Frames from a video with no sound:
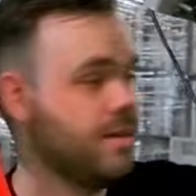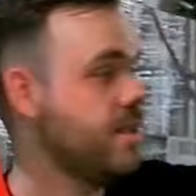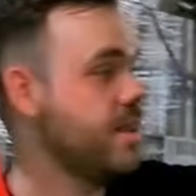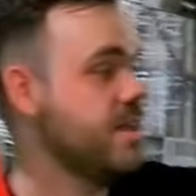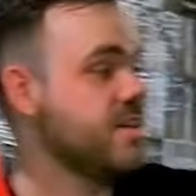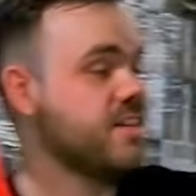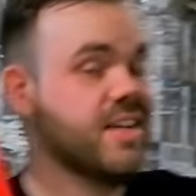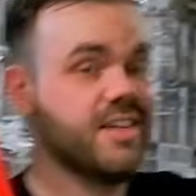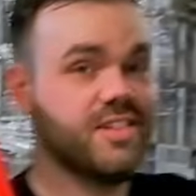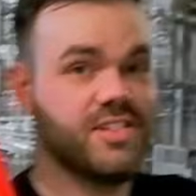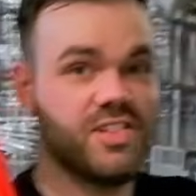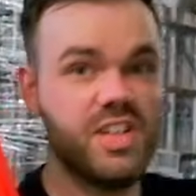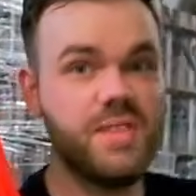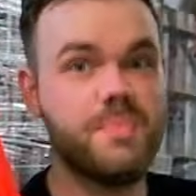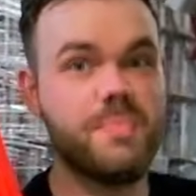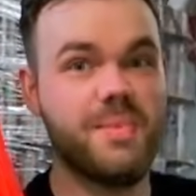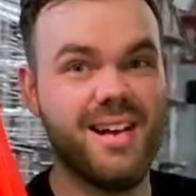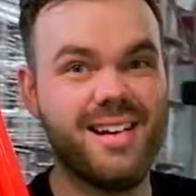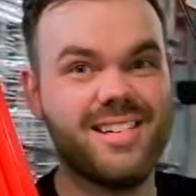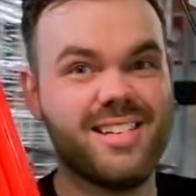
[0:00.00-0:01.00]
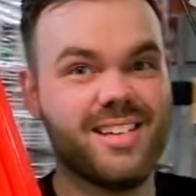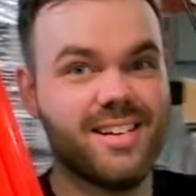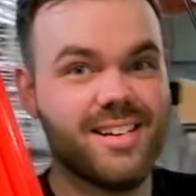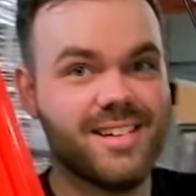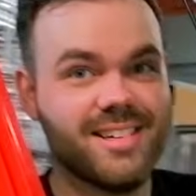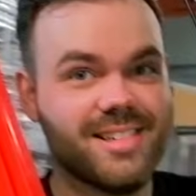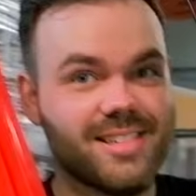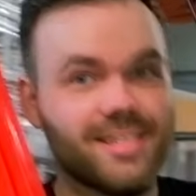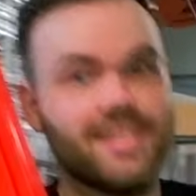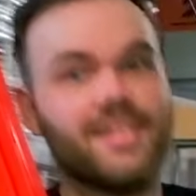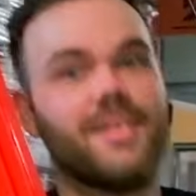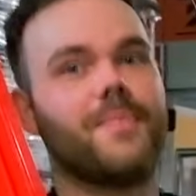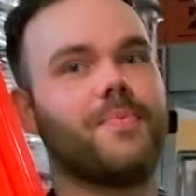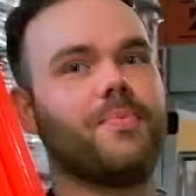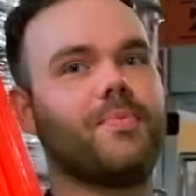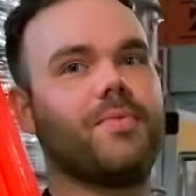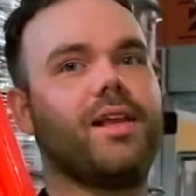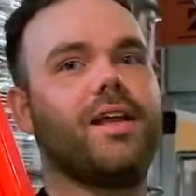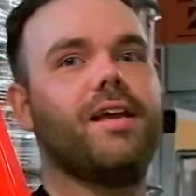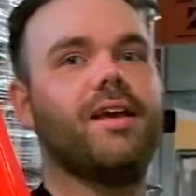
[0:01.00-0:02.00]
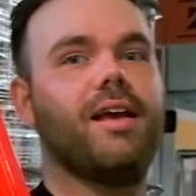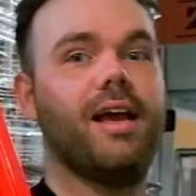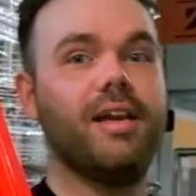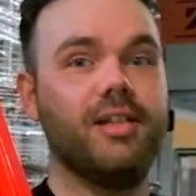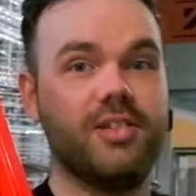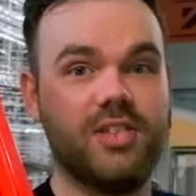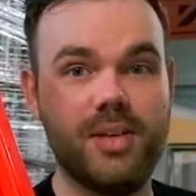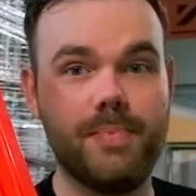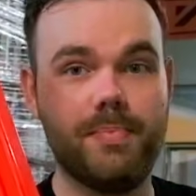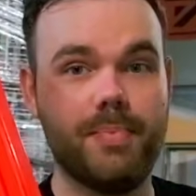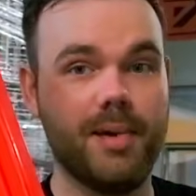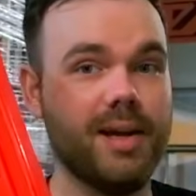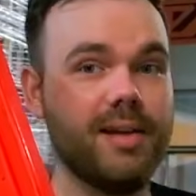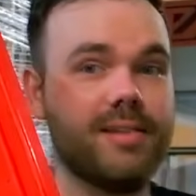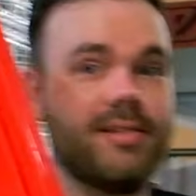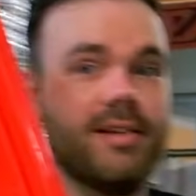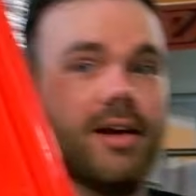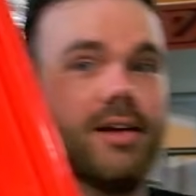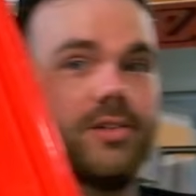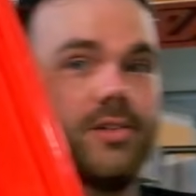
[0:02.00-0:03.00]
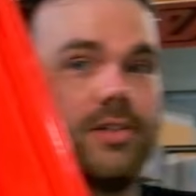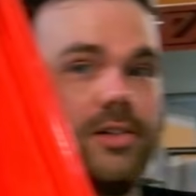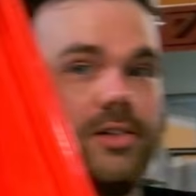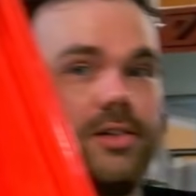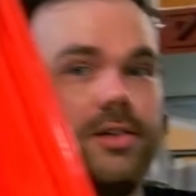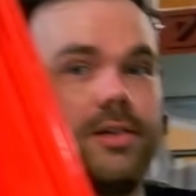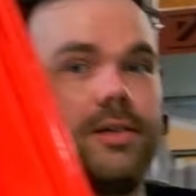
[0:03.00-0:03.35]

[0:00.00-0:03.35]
is a depalletizer. A depalletizer